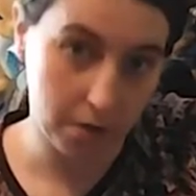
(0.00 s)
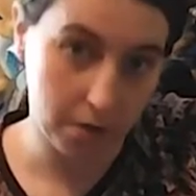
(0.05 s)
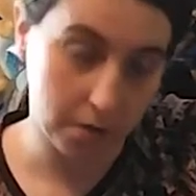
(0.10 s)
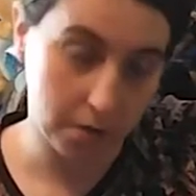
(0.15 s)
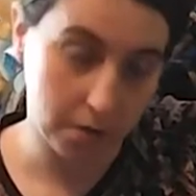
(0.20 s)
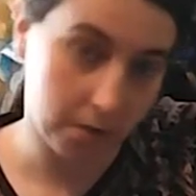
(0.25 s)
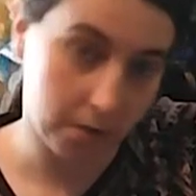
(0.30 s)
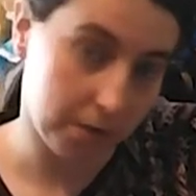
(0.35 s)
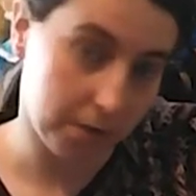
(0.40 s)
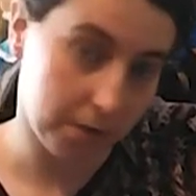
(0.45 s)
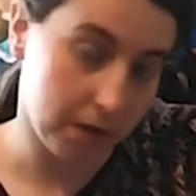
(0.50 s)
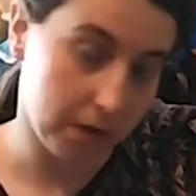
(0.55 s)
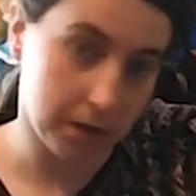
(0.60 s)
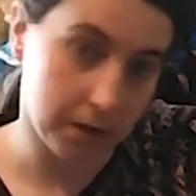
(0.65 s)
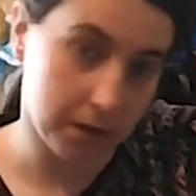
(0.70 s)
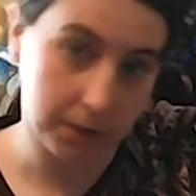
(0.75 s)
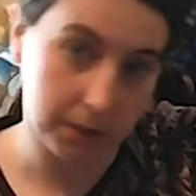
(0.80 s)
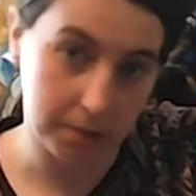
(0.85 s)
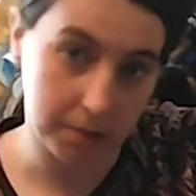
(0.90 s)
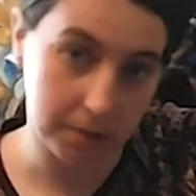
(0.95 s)
of the
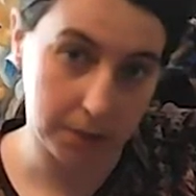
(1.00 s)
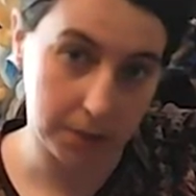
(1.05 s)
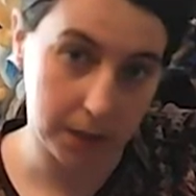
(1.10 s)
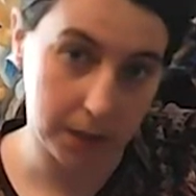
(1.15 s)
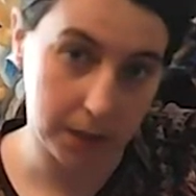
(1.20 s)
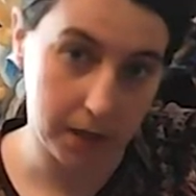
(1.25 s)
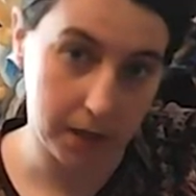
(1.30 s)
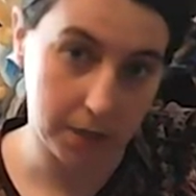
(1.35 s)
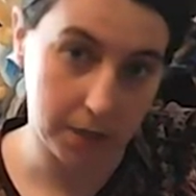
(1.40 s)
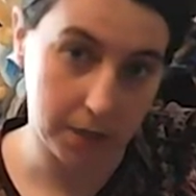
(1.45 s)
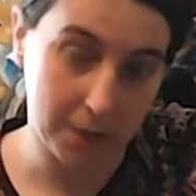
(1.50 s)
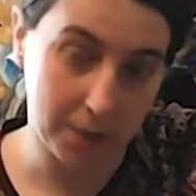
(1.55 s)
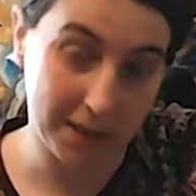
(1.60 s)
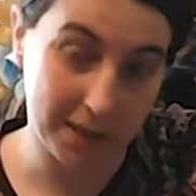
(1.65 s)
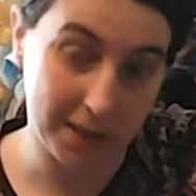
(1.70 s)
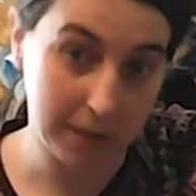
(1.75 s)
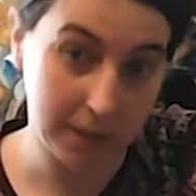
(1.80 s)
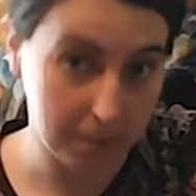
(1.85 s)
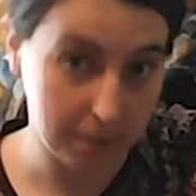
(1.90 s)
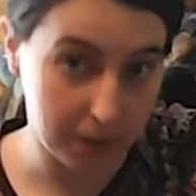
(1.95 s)
items, and when I
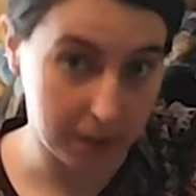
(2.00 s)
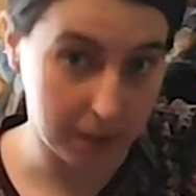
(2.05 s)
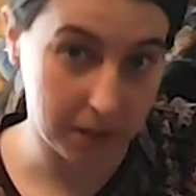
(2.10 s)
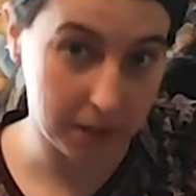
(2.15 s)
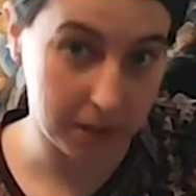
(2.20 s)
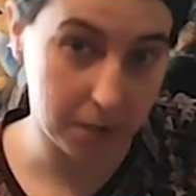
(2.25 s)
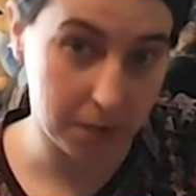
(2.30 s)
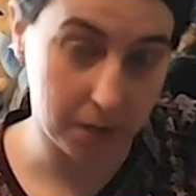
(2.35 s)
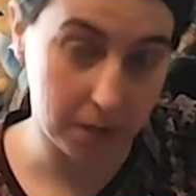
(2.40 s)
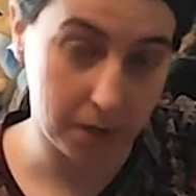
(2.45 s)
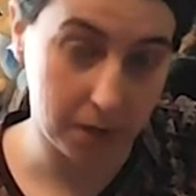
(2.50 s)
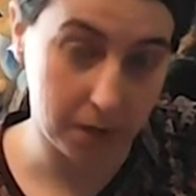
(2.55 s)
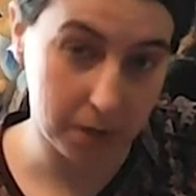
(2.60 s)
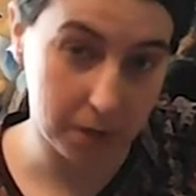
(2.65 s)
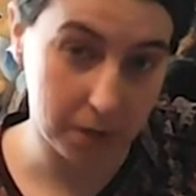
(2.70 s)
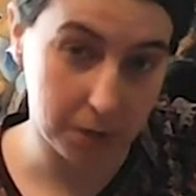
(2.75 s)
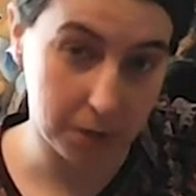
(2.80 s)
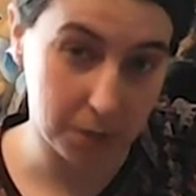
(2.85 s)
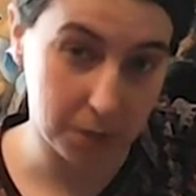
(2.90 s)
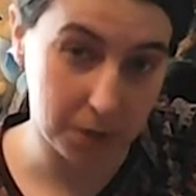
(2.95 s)
did find out what that
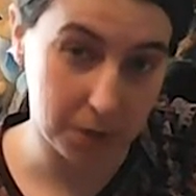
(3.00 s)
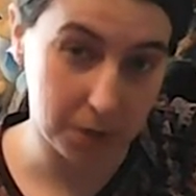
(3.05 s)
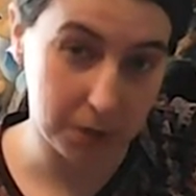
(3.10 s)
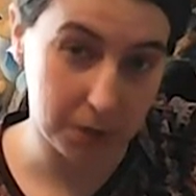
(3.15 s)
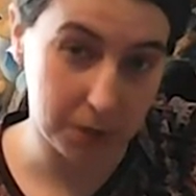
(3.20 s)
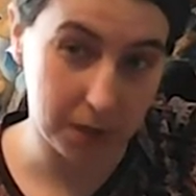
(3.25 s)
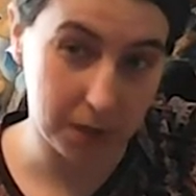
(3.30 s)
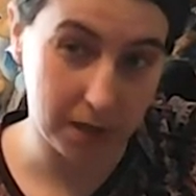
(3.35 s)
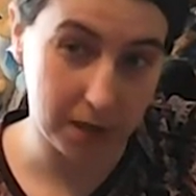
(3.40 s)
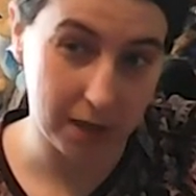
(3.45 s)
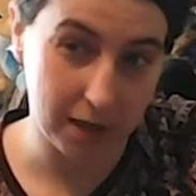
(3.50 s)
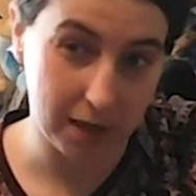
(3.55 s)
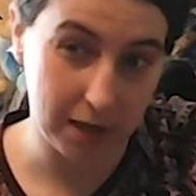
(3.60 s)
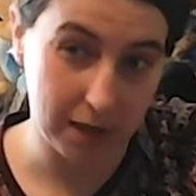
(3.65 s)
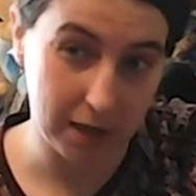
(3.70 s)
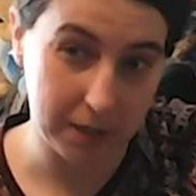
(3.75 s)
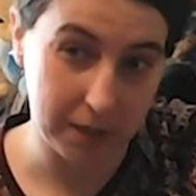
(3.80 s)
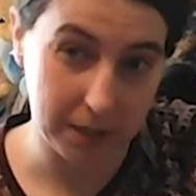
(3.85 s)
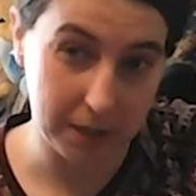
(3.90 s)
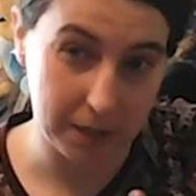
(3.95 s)
item was,
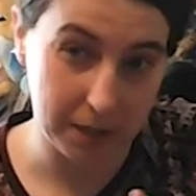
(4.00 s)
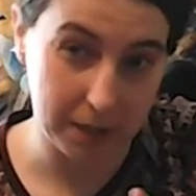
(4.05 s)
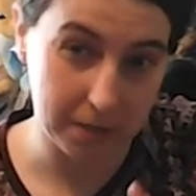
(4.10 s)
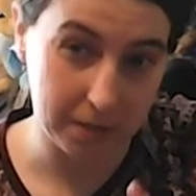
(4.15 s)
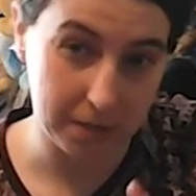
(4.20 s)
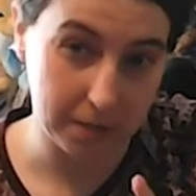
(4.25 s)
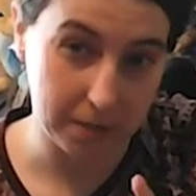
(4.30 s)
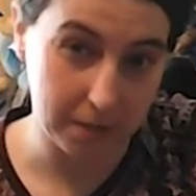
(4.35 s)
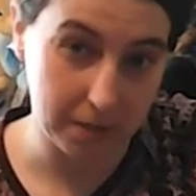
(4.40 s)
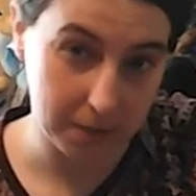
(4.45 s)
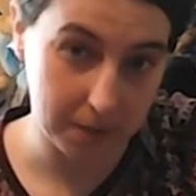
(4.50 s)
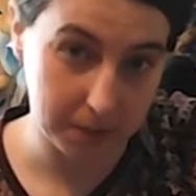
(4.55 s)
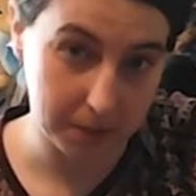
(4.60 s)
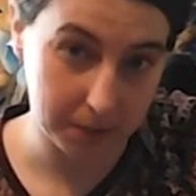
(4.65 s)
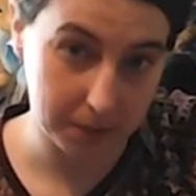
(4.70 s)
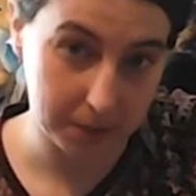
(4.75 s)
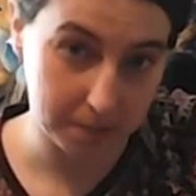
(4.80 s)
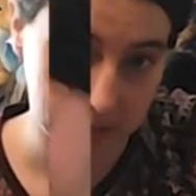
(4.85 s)
I did this.